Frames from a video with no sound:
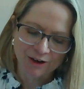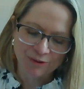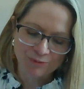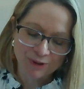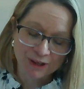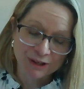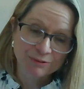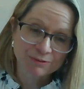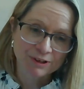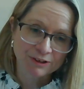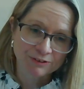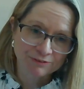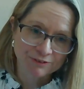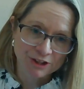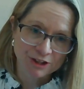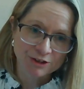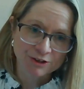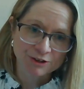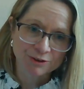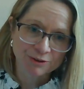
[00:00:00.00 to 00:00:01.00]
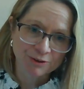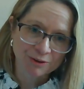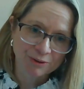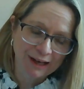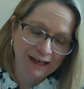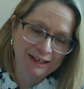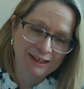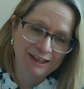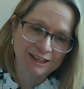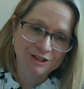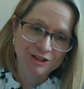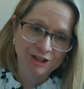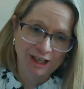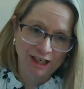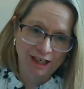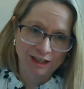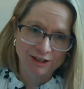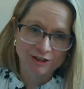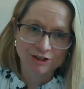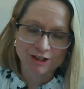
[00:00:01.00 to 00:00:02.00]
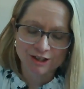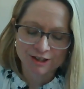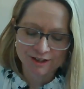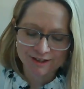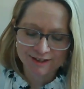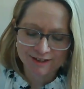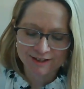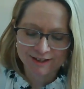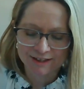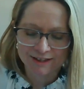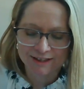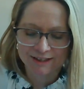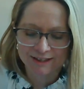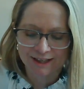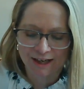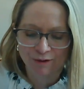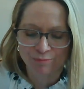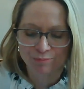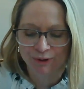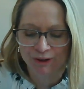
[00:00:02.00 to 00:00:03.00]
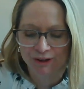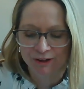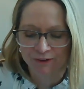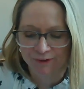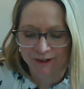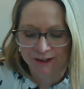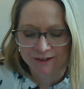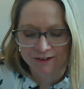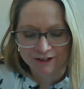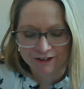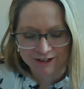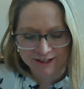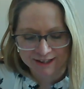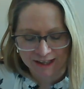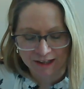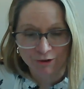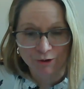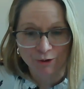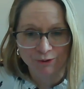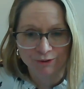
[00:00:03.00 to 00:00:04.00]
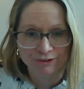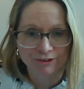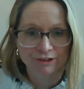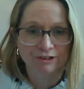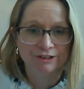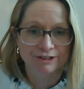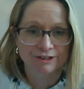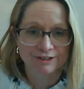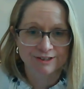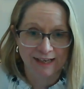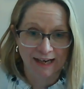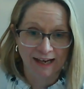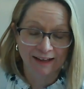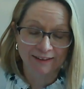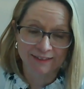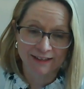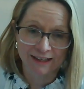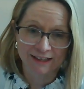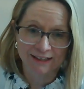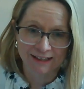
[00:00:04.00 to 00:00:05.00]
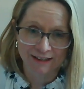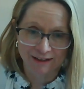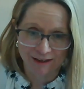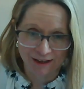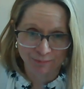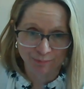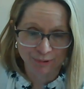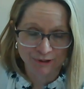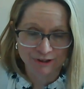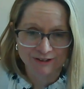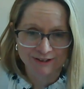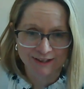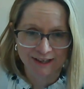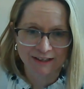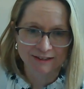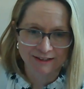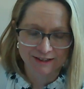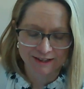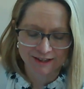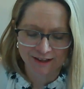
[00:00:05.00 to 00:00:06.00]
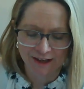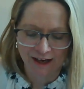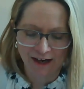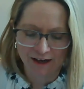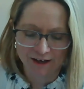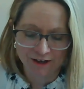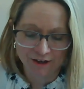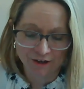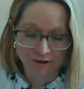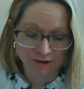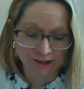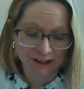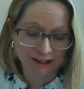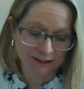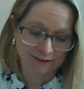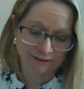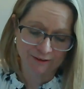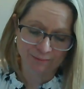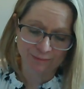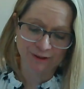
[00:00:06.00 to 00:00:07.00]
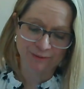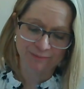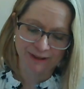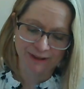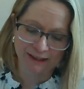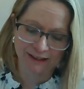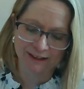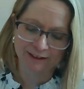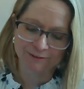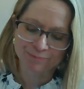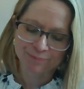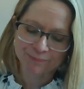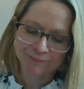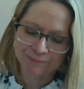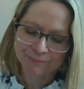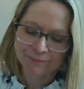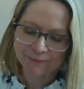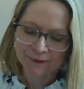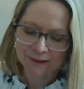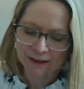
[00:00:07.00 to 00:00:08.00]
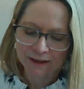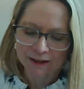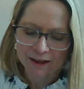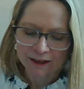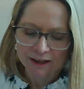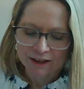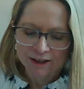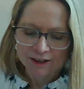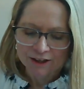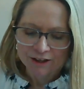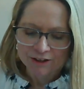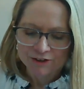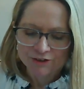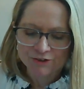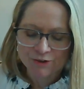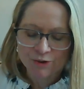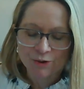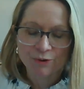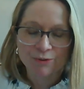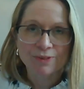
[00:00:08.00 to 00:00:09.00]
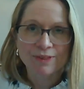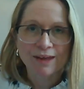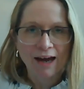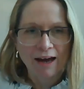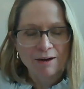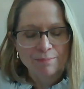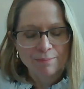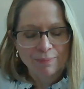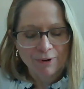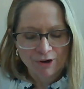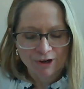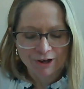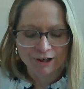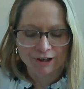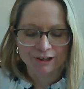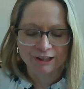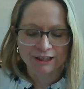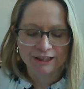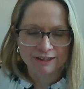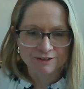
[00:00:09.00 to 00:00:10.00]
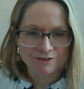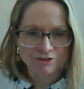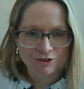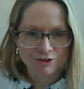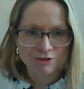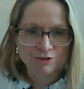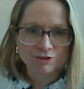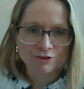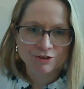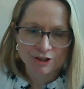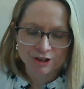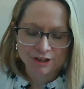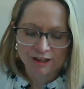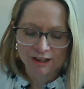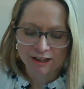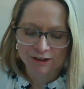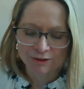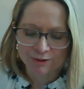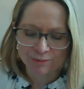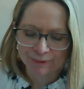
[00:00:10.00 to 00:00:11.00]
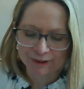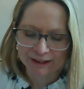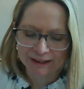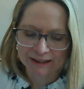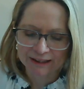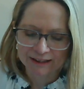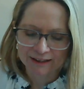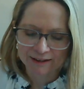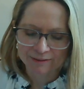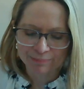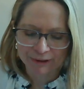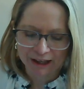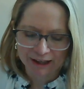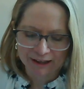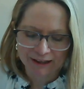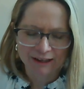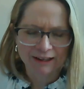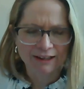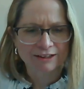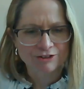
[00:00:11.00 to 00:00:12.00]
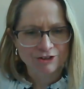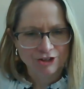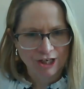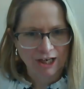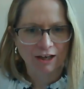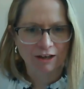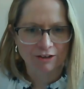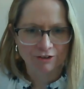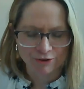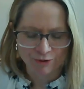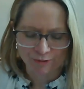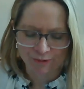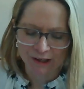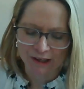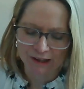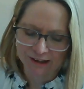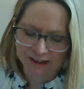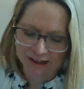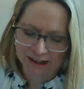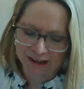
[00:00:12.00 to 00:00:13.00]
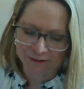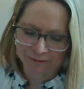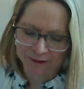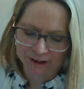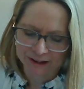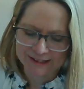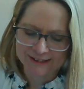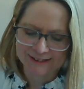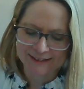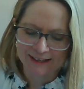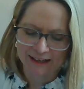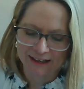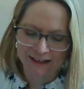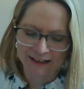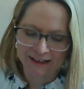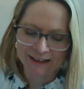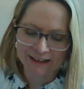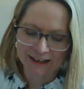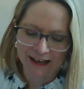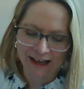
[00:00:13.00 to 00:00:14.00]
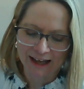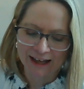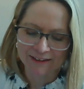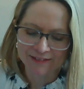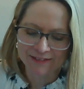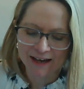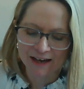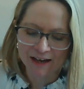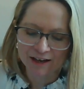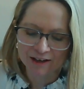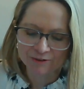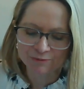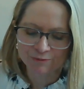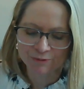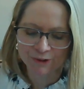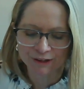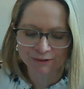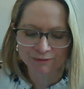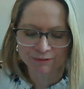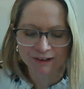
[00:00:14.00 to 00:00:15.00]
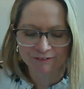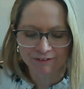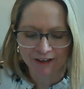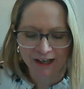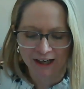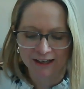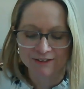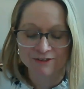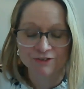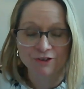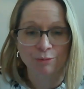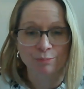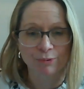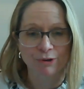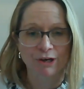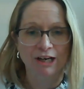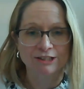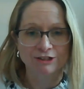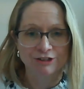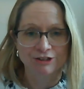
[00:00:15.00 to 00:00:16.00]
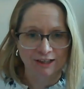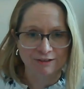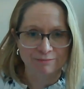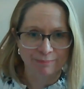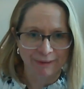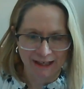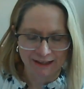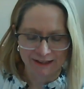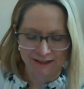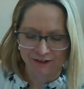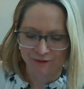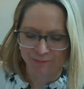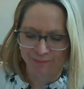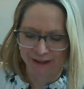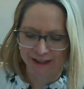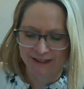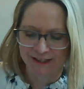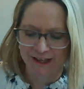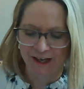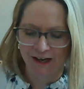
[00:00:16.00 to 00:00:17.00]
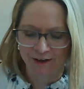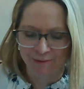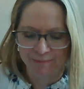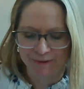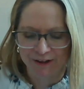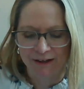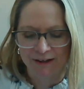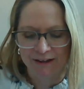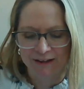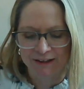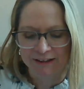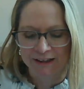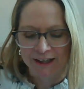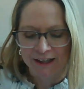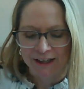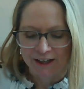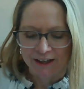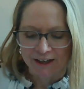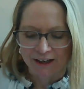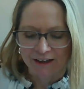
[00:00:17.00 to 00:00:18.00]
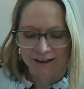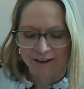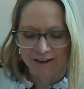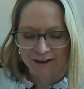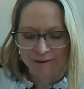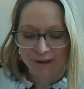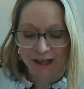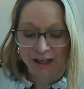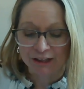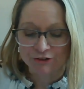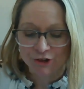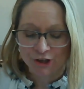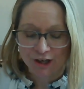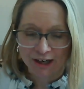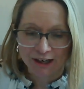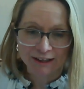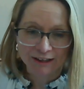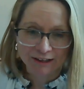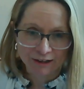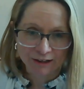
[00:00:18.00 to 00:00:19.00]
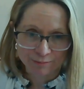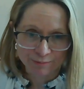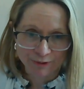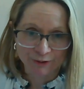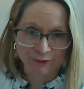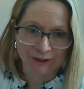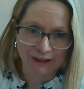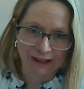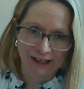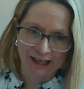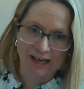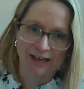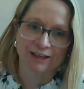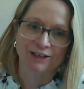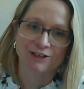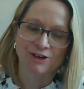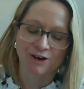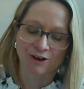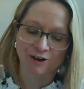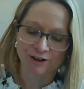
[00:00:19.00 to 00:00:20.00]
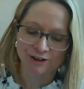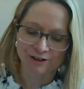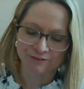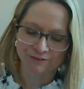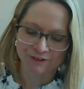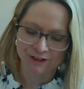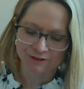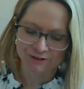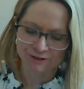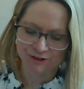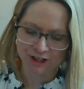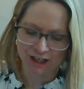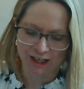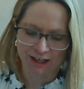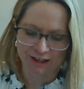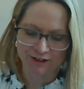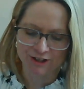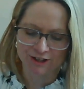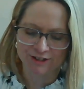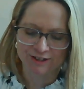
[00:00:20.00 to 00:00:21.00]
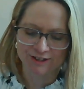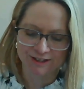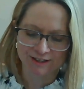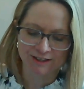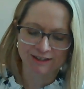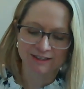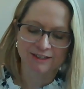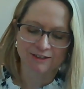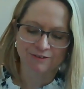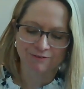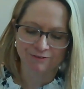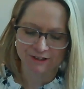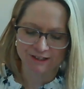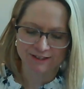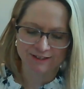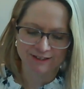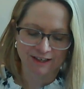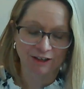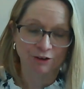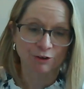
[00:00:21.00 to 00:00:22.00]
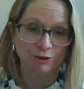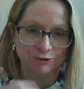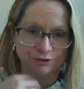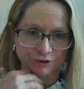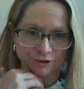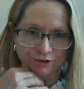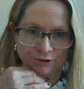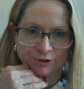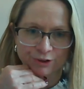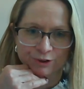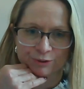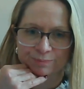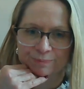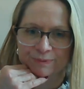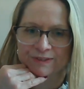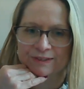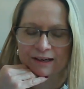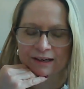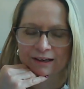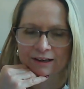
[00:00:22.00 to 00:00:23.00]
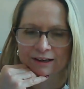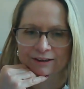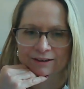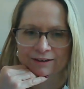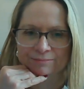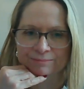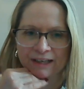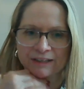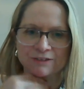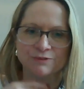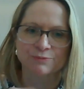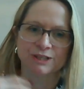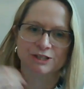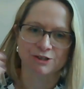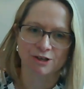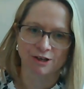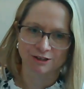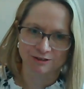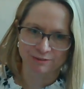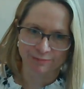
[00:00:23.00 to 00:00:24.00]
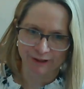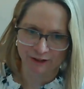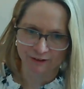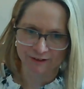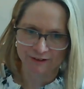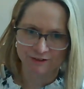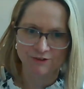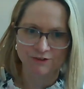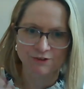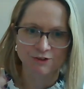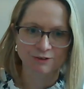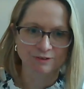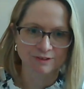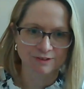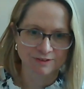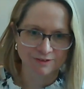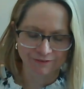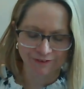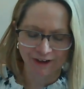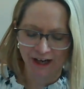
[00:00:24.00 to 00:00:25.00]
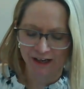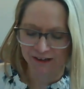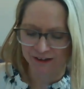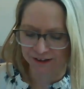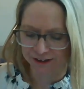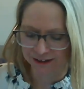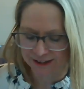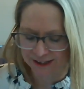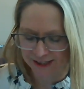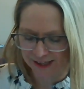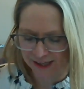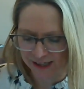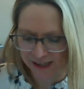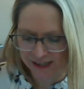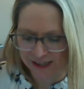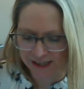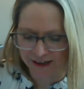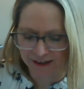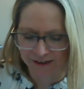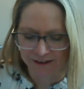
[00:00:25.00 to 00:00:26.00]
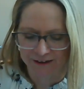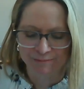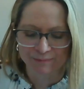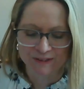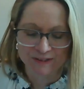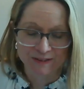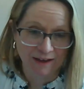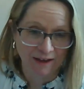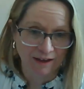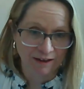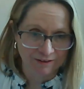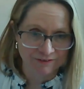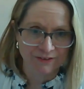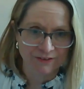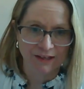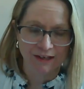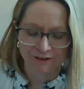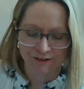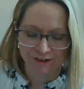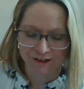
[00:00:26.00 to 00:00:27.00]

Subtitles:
We review any changes to the template with our stakeholders and then present to the curriculum committee. So that part is usually completed by January, I would say. And then we revise our project management timeline and try and communicate all of those changes to the different stakeholder groups, as we talked about, the students, faculty, staff that are